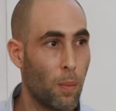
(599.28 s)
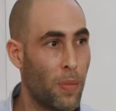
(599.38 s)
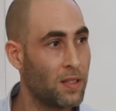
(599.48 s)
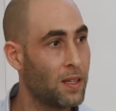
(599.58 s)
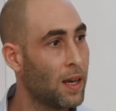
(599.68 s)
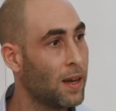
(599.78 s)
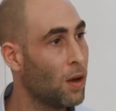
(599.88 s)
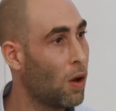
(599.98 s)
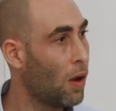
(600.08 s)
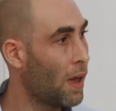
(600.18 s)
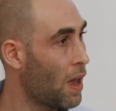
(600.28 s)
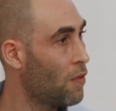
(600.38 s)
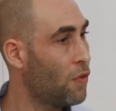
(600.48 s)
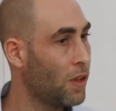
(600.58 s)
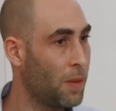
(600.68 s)
basically
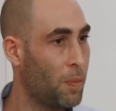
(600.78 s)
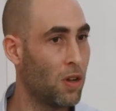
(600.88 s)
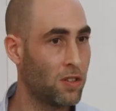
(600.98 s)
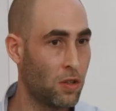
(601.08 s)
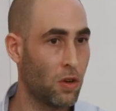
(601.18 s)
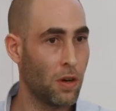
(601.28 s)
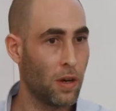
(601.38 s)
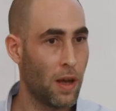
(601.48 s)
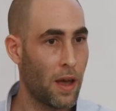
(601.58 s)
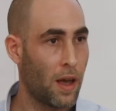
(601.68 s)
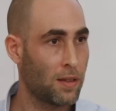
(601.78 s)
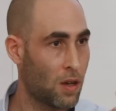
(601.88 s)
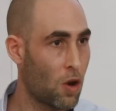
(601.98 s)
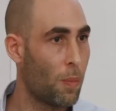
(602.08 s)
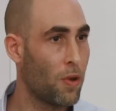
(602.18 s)
every depositor has a
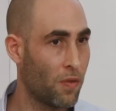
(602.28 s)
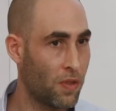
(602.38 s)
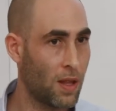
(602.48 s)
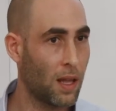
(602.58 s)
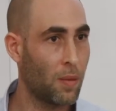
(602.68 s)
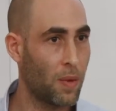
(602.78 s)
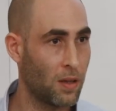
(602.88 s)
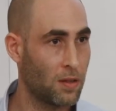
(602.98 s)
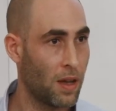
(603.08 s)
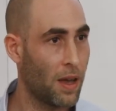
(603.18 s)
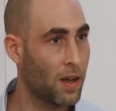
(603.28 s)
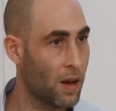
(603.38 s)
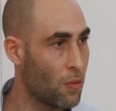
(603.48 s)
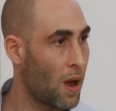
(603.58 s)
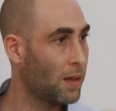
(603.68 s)
copy of the database and
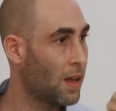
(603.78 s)
can write